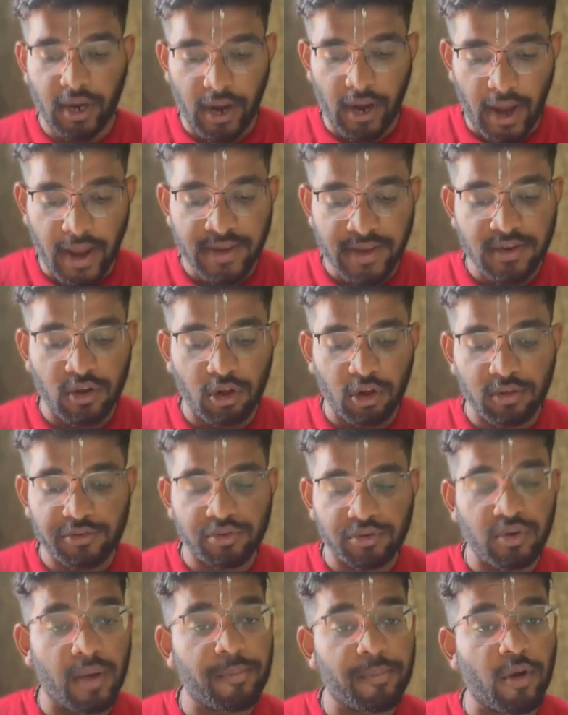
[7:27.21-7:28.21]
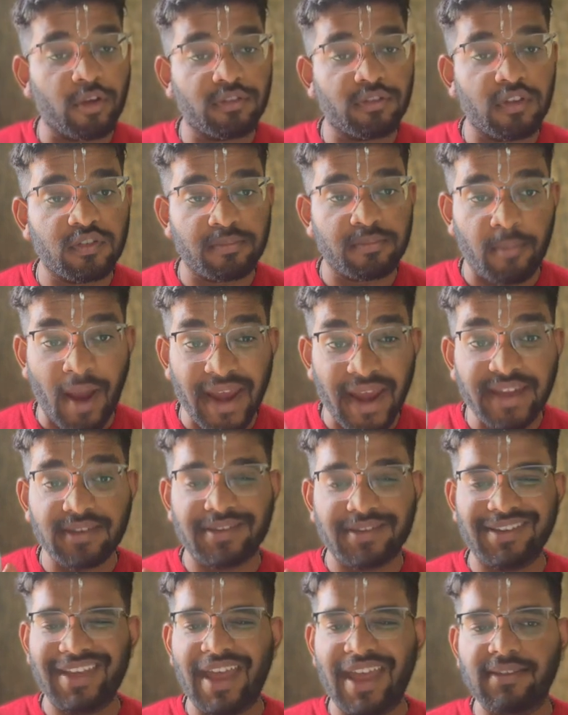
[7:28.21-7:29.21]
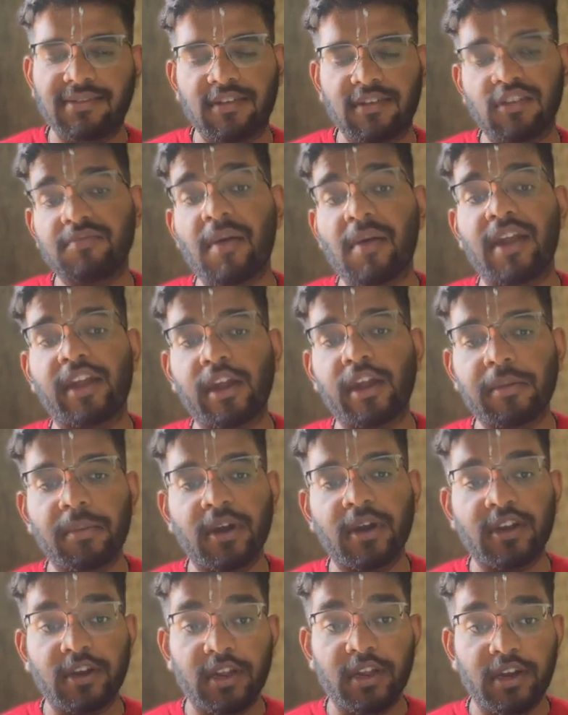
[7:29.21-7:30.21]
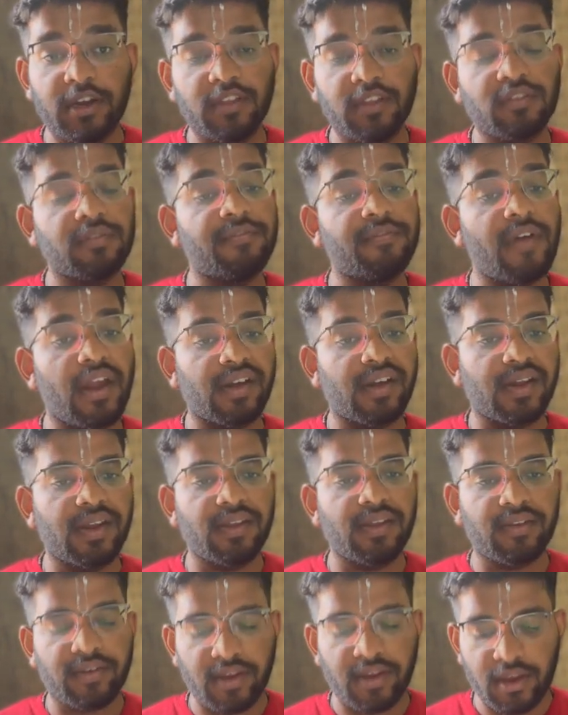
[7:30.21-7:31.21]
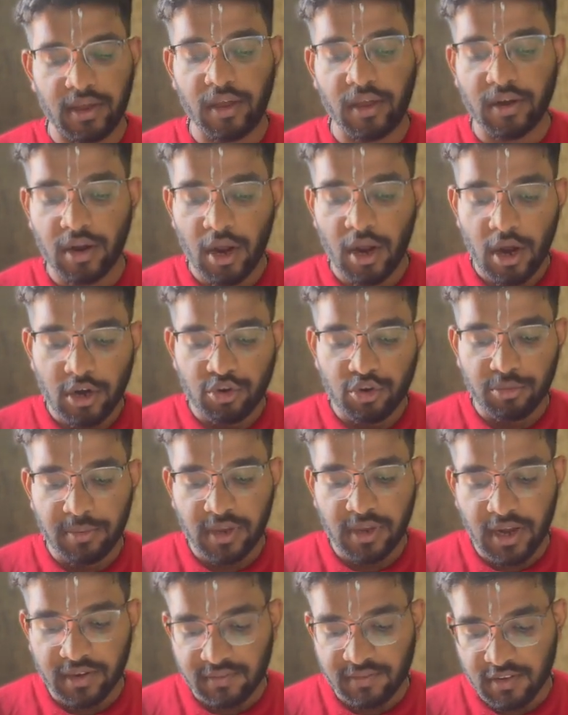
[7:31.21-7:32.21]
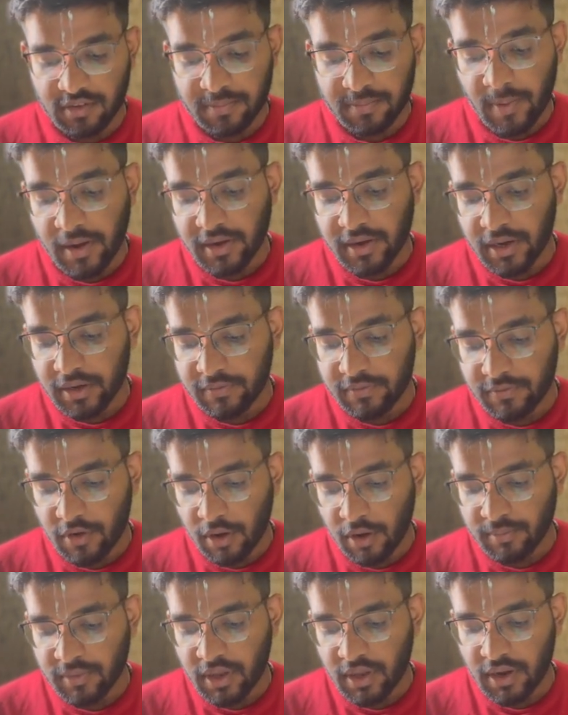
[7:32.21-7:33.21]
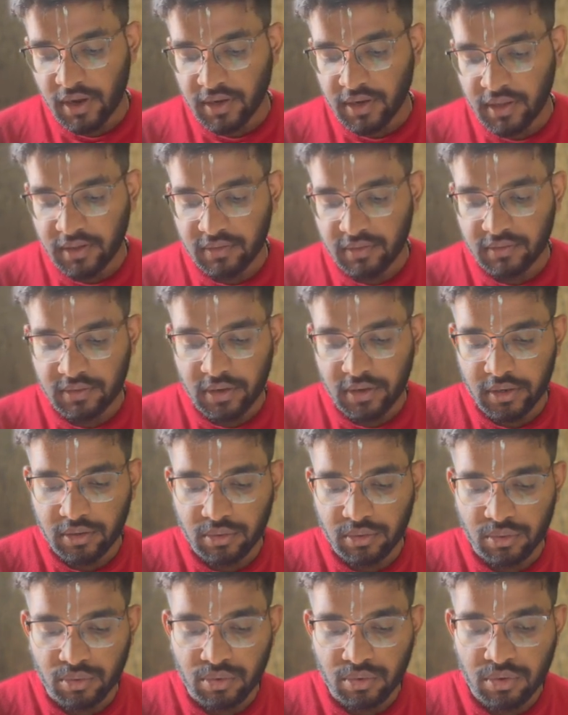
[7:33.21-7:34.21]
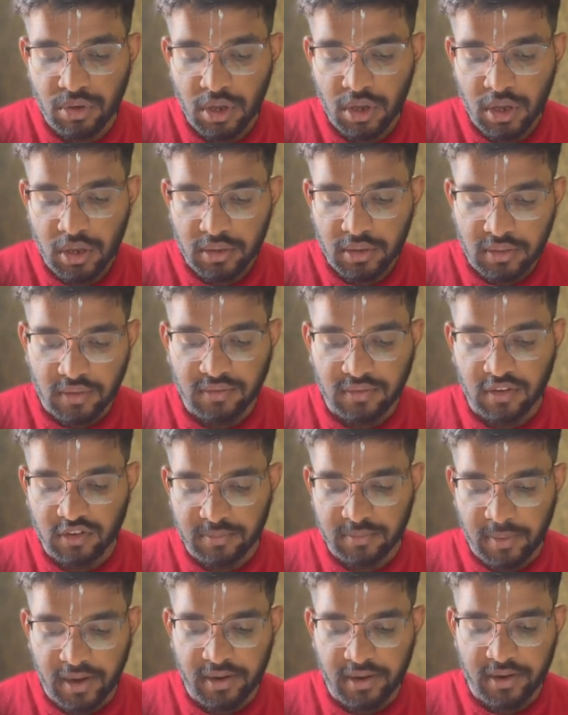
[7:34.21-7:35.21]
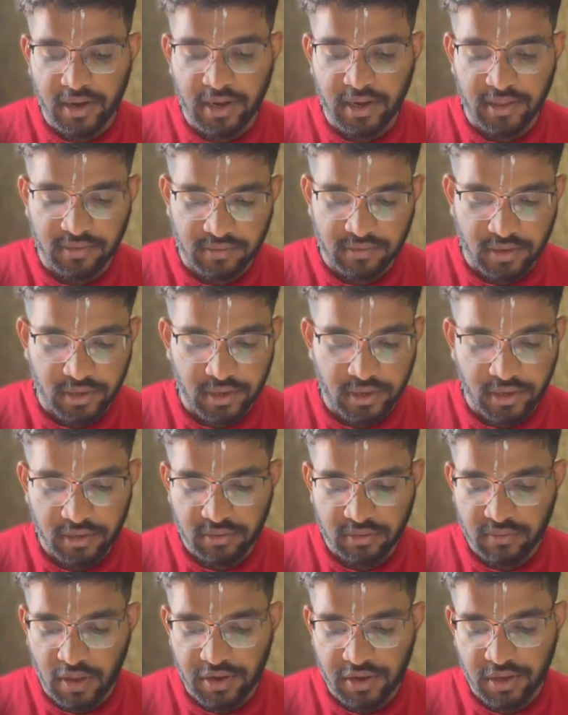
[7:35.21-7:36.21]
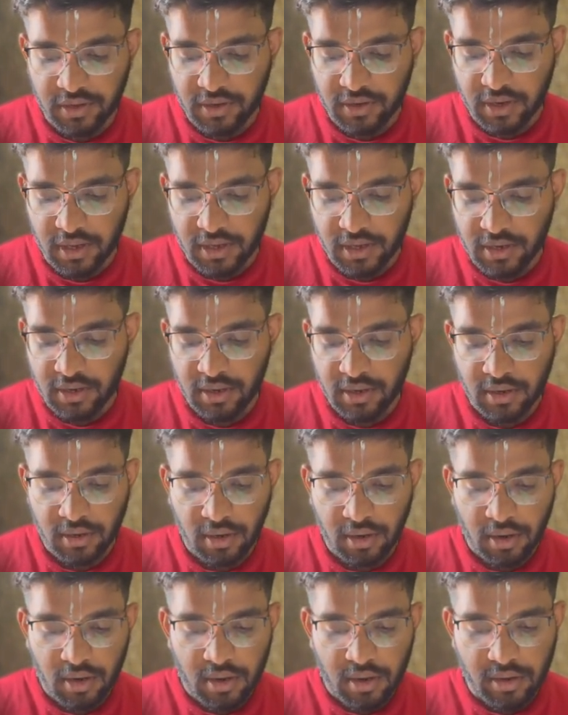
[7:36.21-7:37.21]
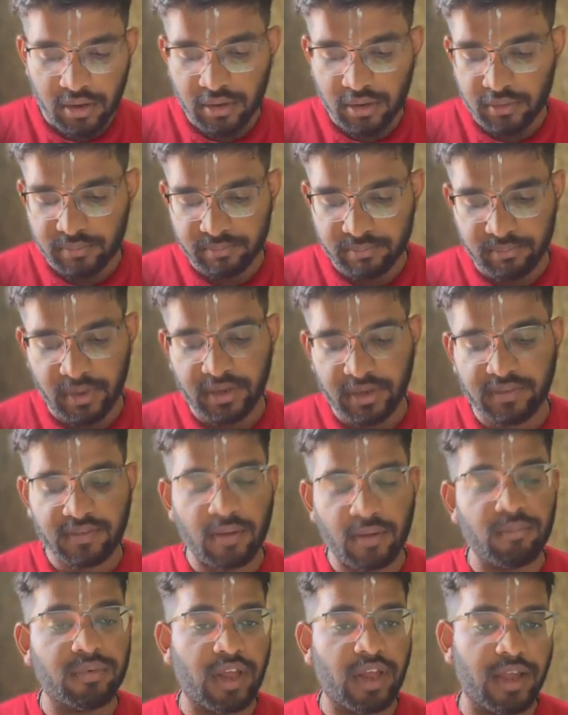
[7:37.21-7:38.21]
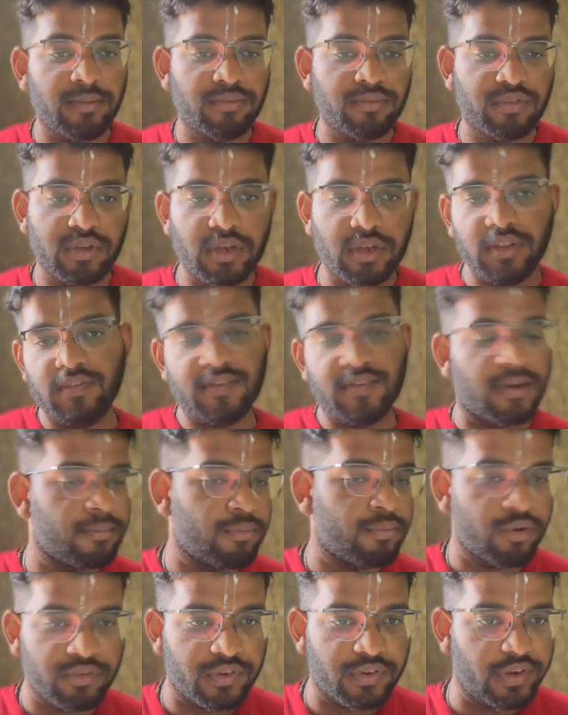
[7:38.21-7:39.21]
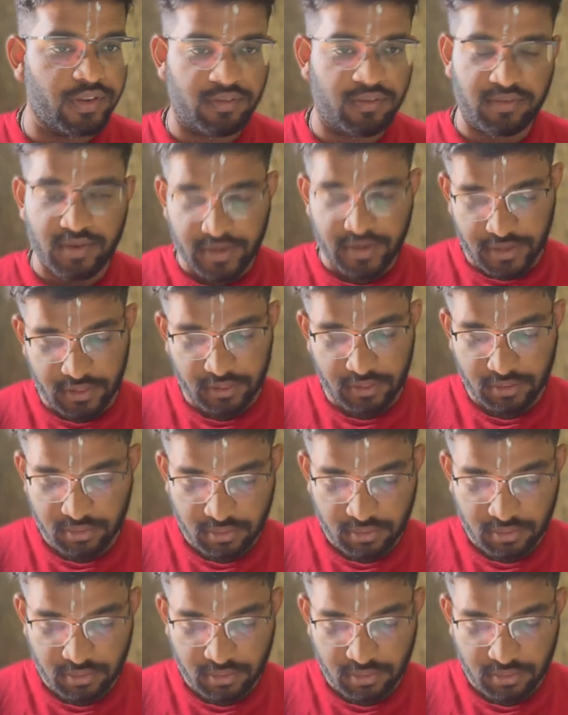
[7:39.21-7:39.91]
And also a process might get suspended, but it is very rare to be get suspended from the running state to the suspend ready state. It is very rare, but sometimes in some books it is written.